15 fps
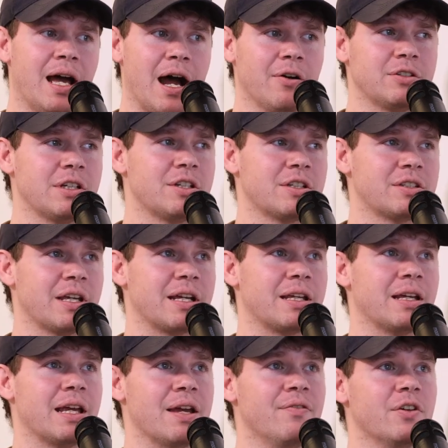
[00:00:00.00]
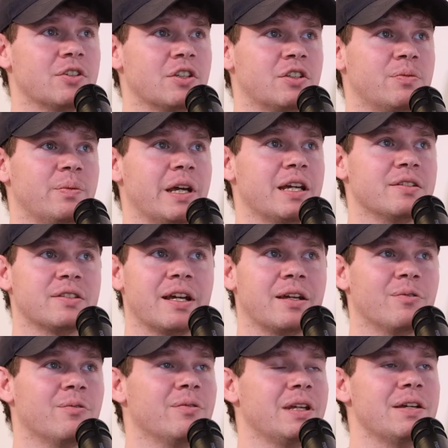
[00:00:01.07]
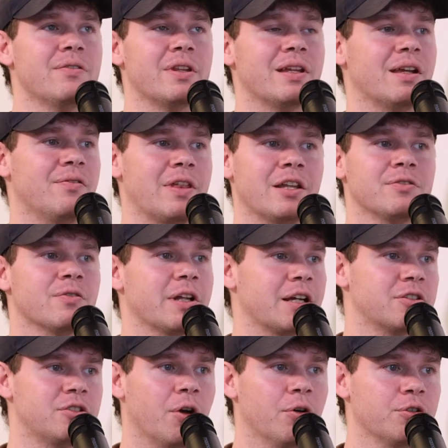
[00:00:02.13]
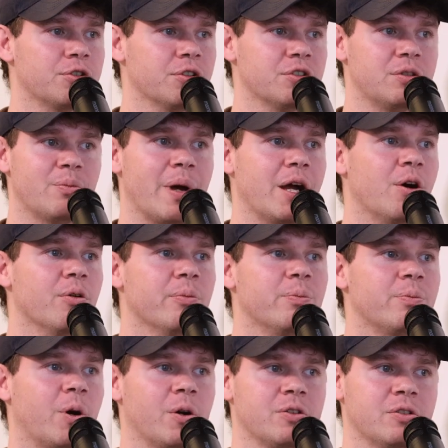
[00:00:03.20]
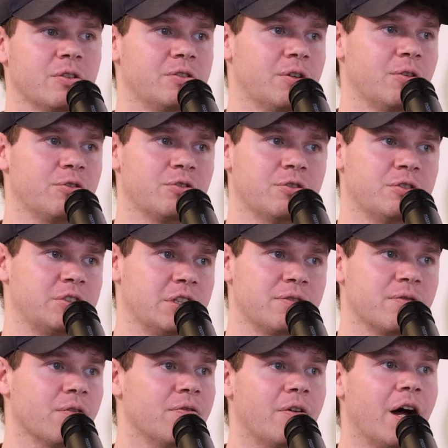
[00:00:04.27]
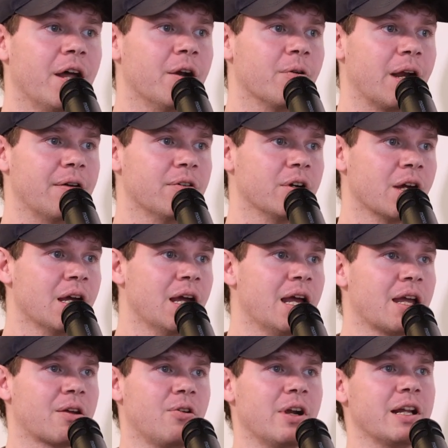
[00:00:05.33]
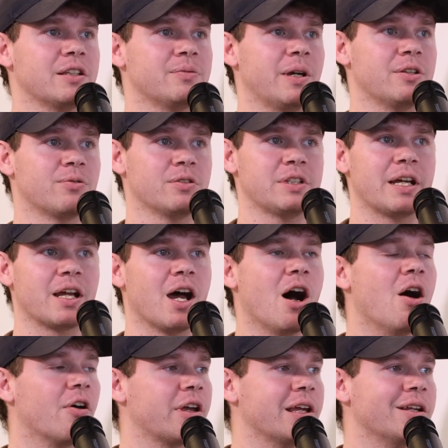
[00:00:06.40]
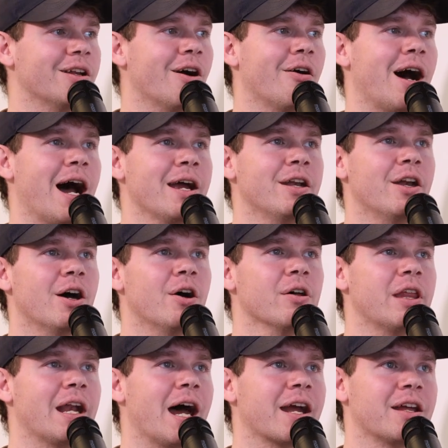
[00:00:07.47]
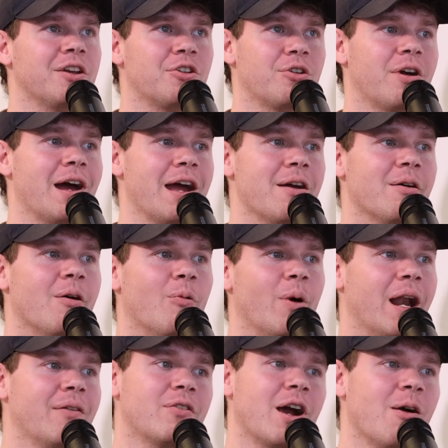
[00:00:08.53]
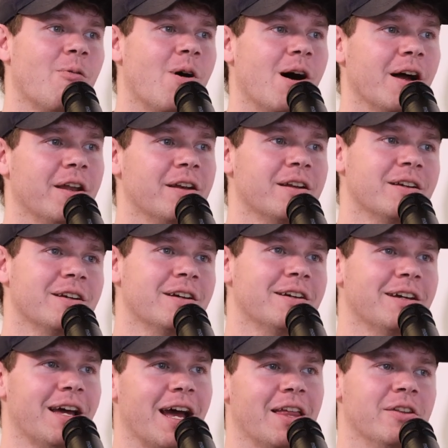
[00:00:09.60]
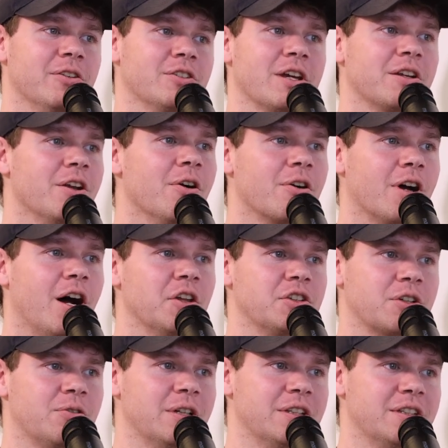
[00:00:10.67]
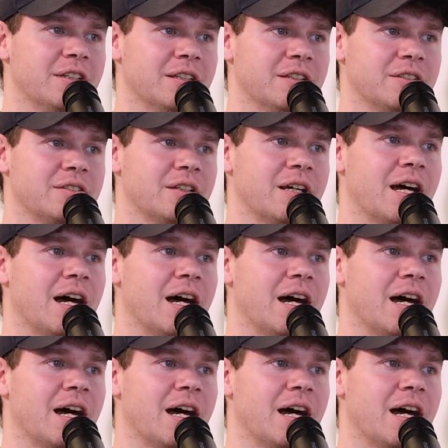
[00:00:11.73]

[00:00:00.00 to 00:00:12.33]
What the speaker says: I would say just like if there's a space, like even if that's for like socials, my own personal socials, just for fun or whatever, creating space where it's like, okay, no, I know that I can try whatever I want and there's like no consequences